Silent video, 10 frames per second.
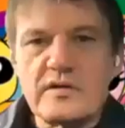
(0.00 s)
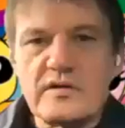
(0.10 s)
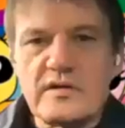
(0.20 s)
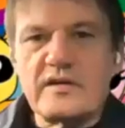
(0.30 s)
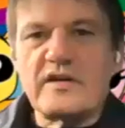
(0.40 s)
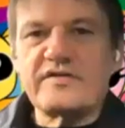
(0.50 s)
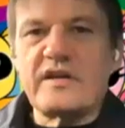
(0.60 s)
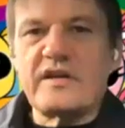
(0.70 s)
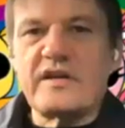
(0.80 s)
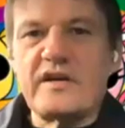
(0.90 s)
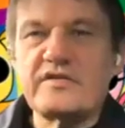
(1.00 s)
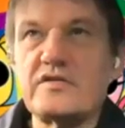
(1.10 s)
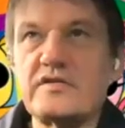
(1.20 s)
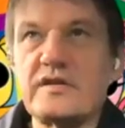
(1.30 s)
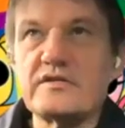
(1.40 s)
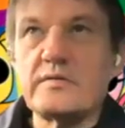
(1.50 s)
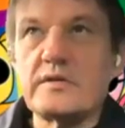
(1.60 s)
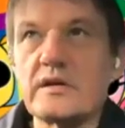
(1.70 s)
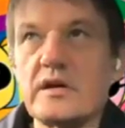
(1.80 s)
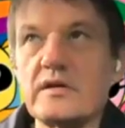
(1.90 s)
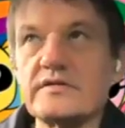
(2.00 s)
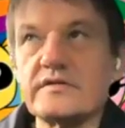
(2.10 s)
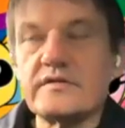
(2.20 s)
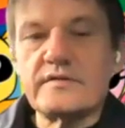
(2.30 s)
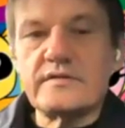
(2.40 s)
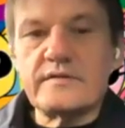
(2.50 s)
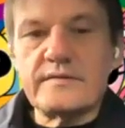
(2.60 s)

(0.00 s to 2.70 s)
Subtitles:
great. And has that turned out to be the case?